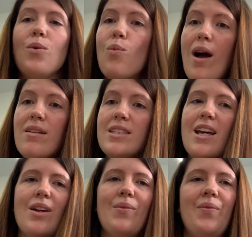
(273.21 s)
Well
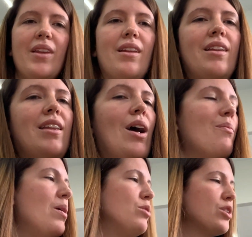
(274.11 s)
done. Now,
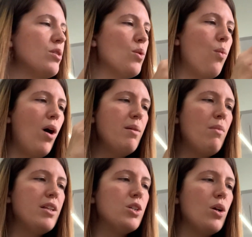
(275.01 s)
I'm just going to wipe
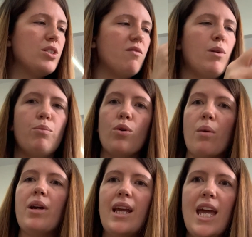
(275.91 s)
my dots off my board. I'm
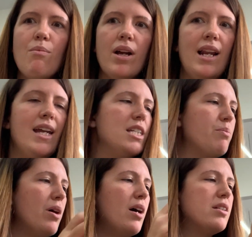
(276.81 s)
going to keep my
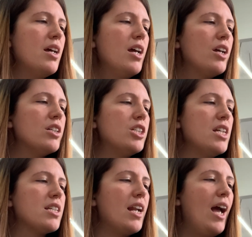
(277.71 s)
ladybird because
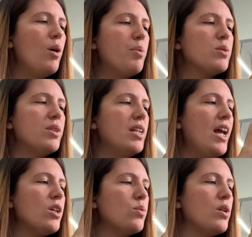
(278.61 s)
she's going to help us with the
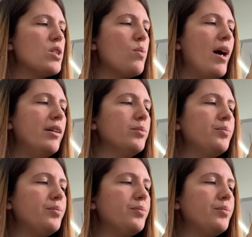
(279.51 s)
next one as well.